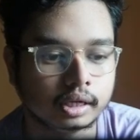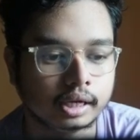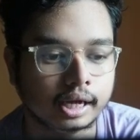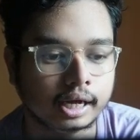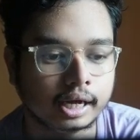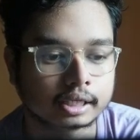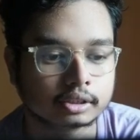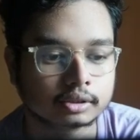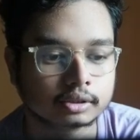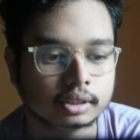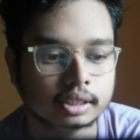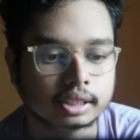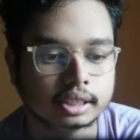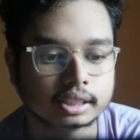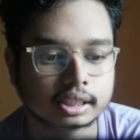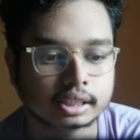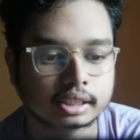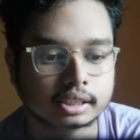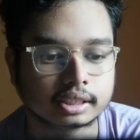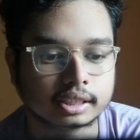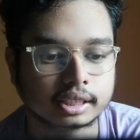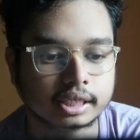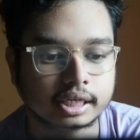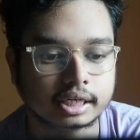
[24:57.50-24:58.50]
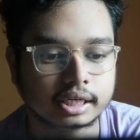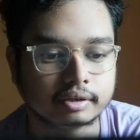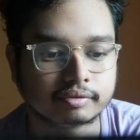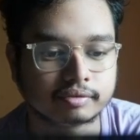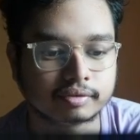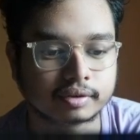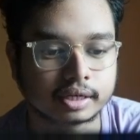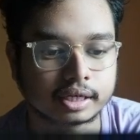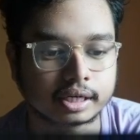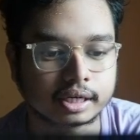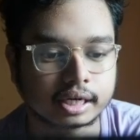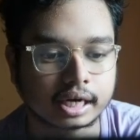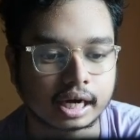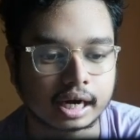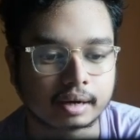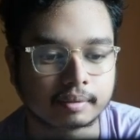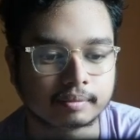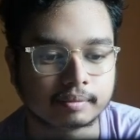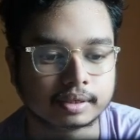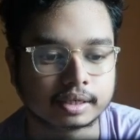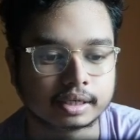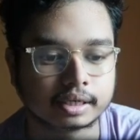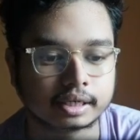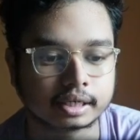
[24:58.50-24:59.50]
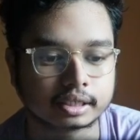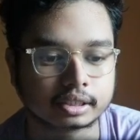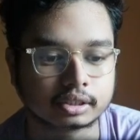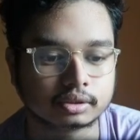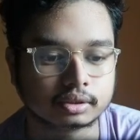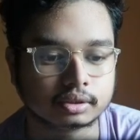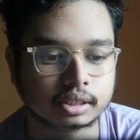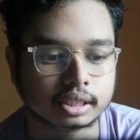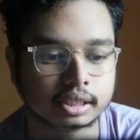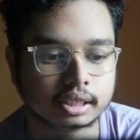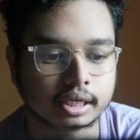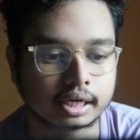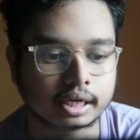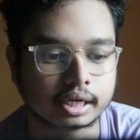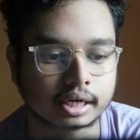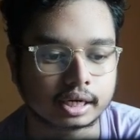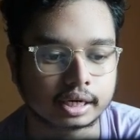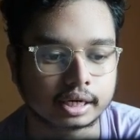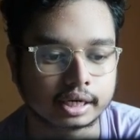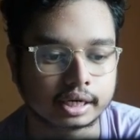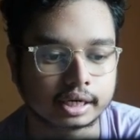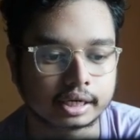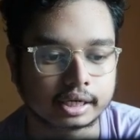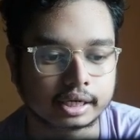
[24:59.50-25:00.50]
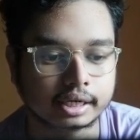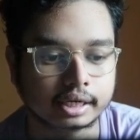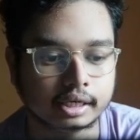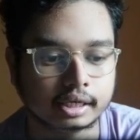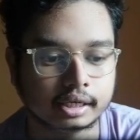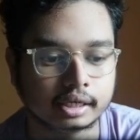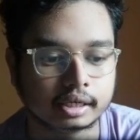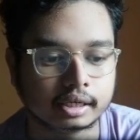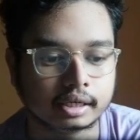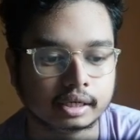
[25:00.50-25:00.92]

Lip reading: actually it is a three different carbon actually are connected,